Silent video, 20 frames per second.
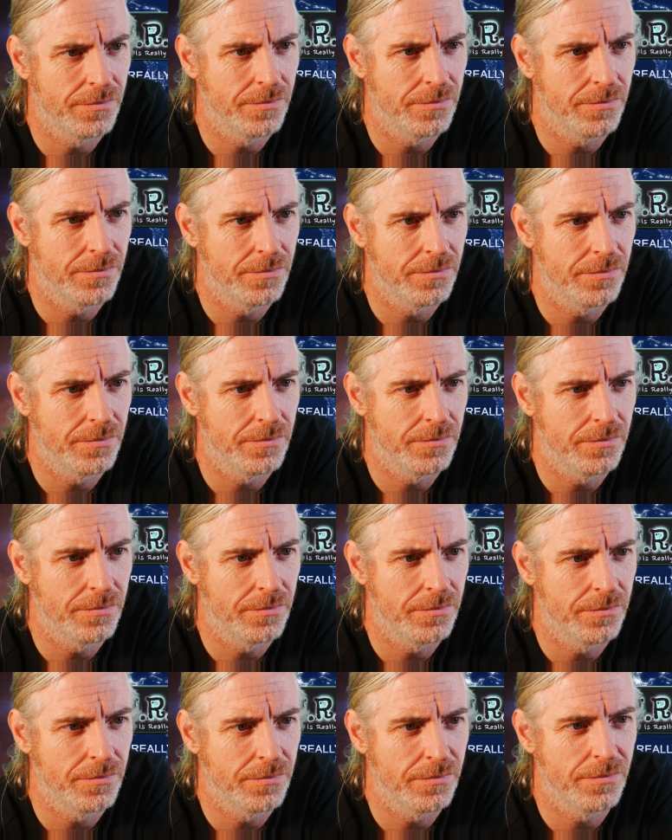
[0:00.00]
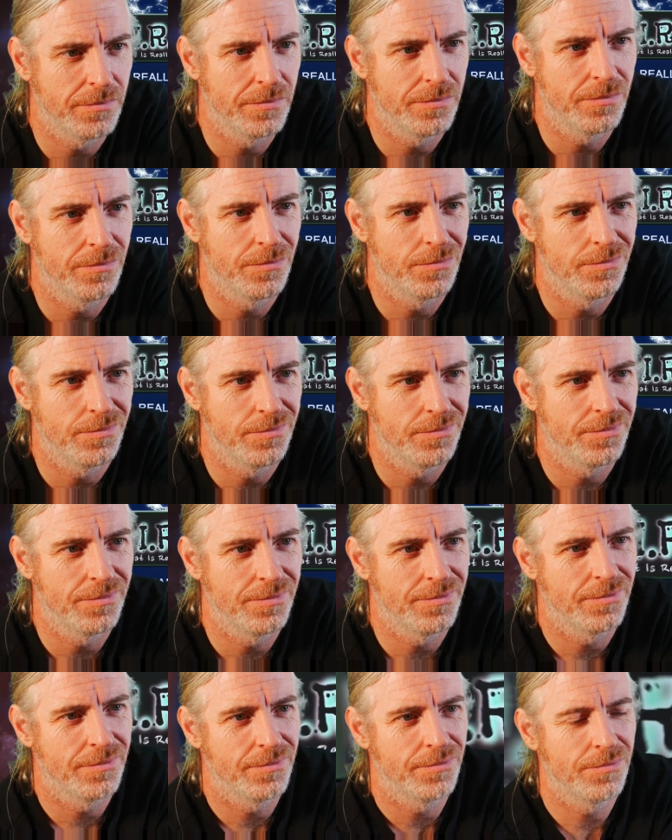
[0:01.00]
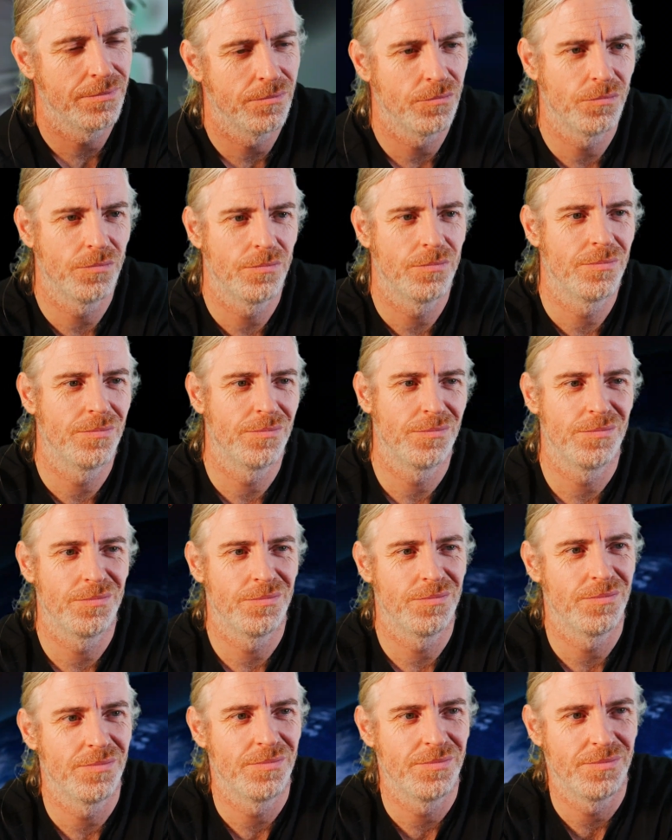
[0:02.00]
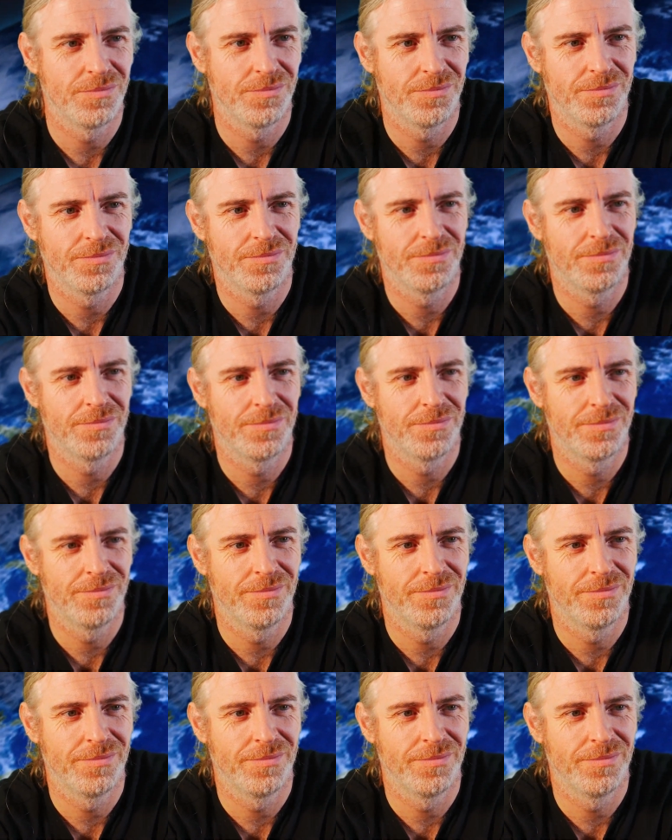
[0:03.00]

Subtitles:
The person shown says nothing.